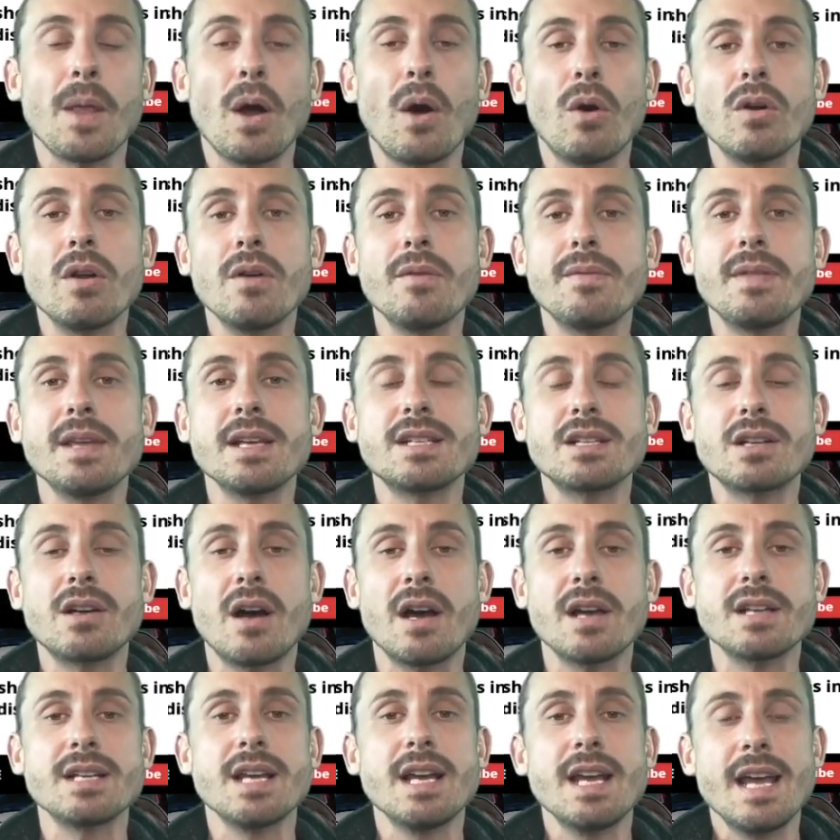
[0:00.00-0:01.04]
All of this,
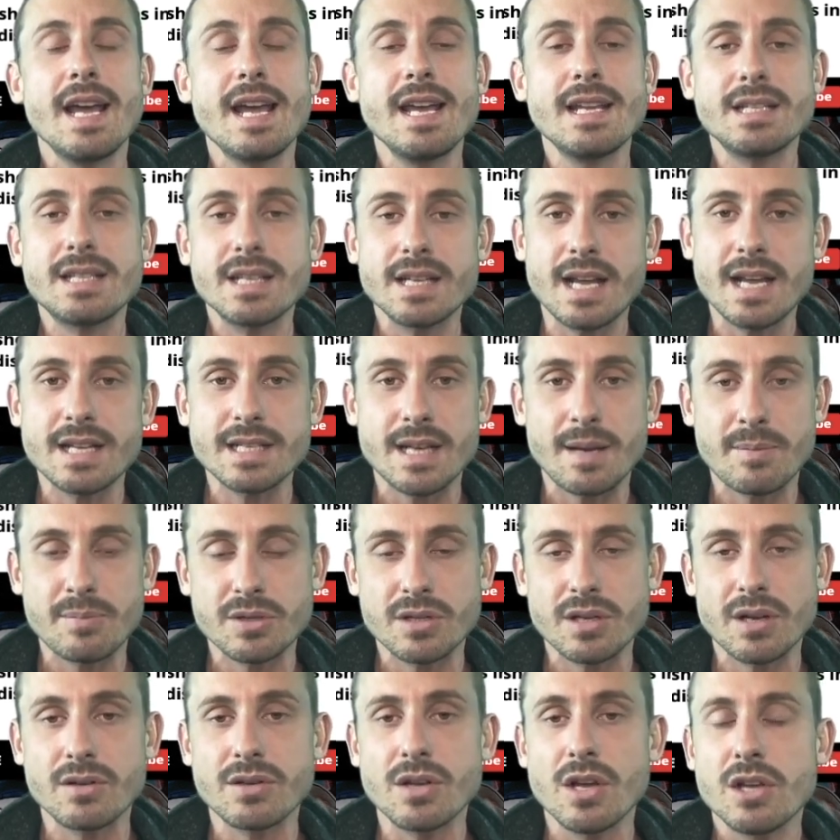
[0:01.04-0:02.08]
guys, in today's
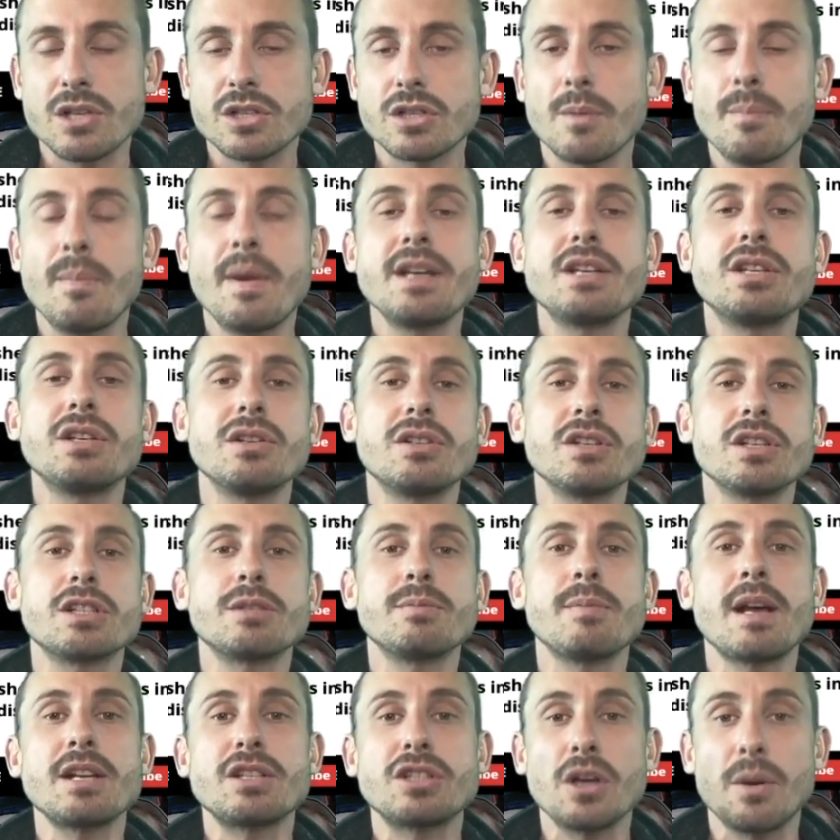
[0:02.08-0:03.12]
episode. So make sure to
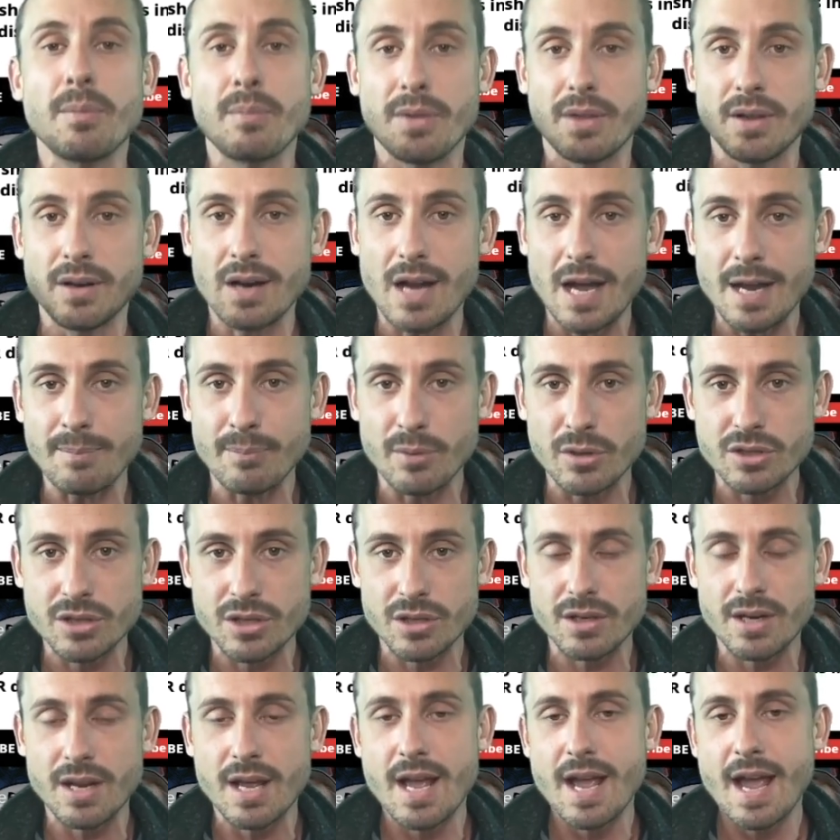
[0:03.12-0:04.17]
smash up the like
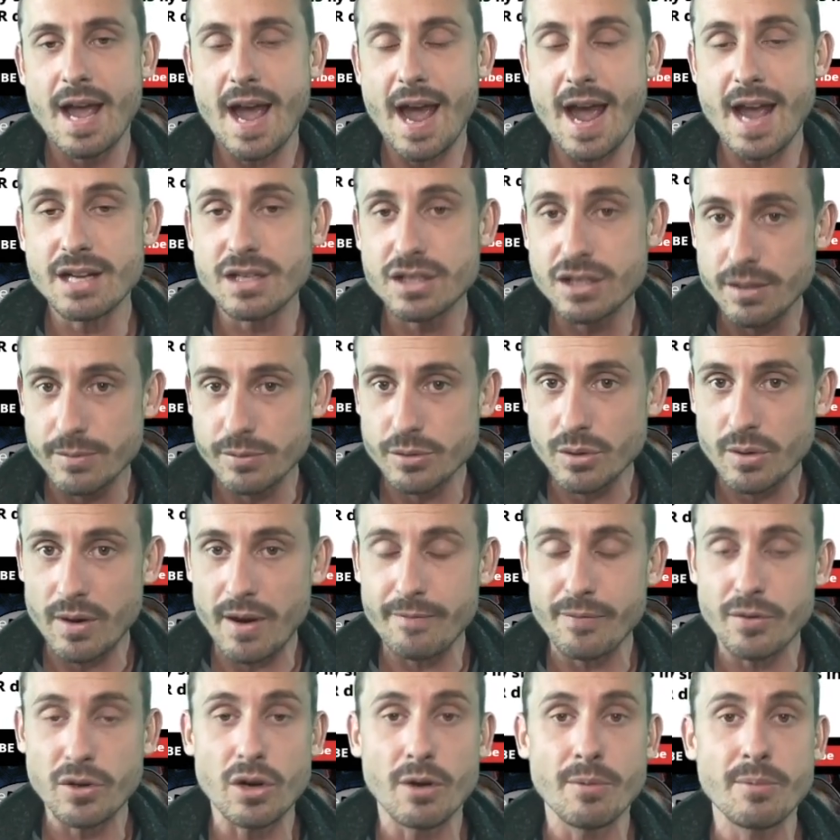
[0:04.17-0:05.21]
button and
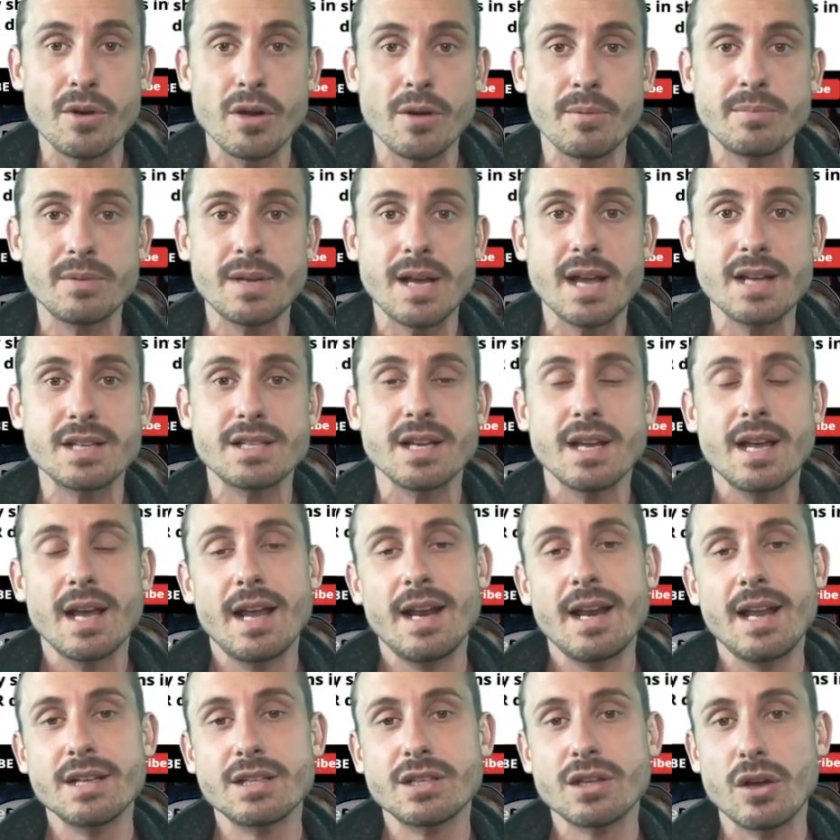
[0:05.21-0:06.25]
subscribe for coming updates.
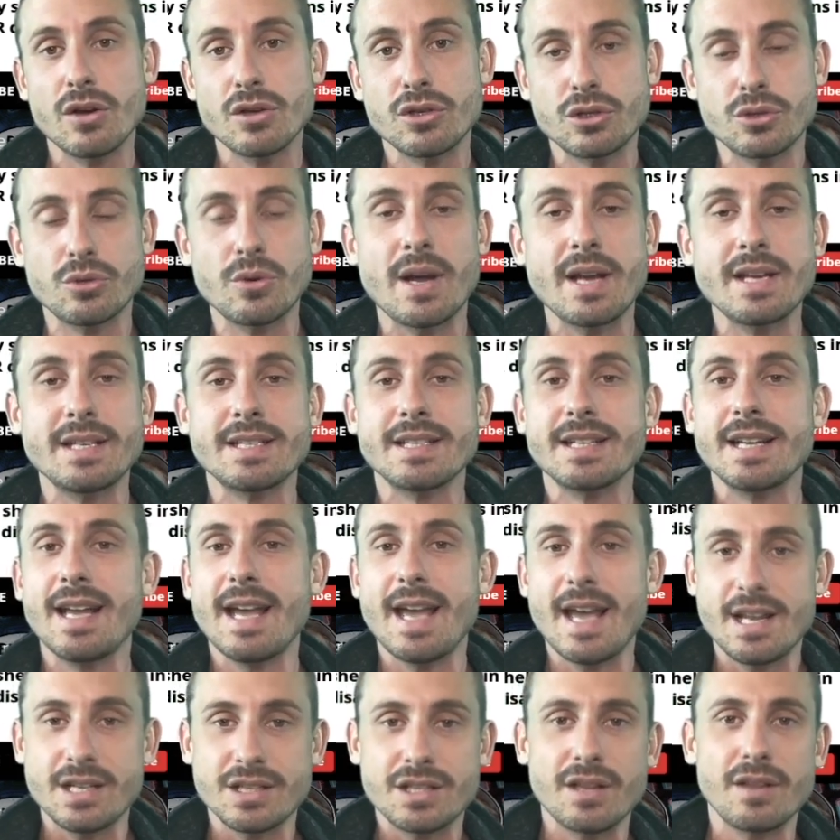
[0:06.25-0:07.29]
And let's go straight
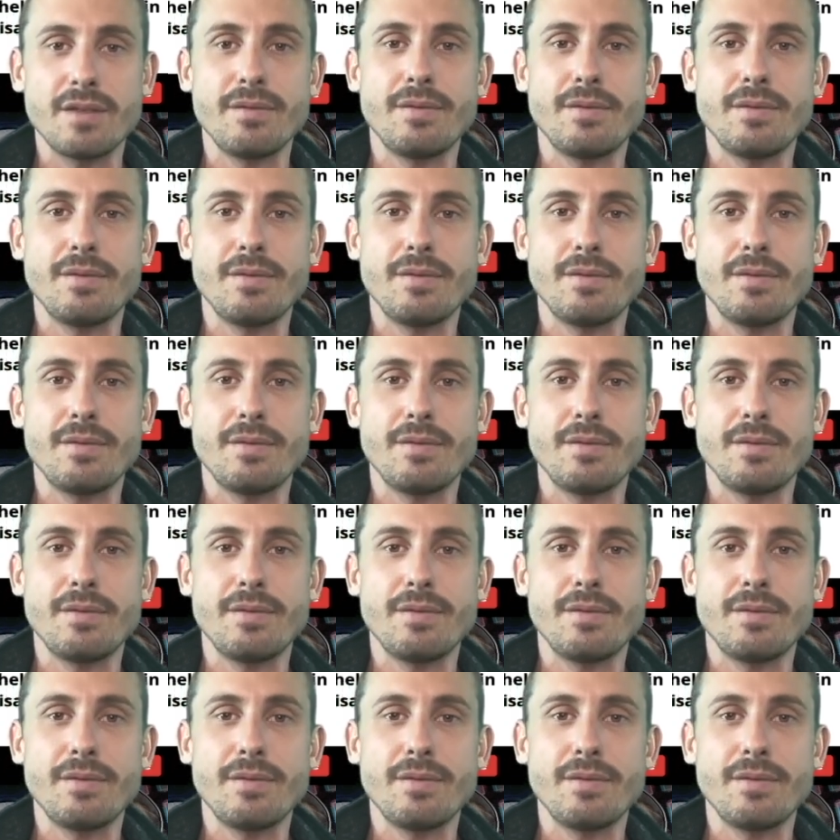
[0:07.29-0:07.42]
into the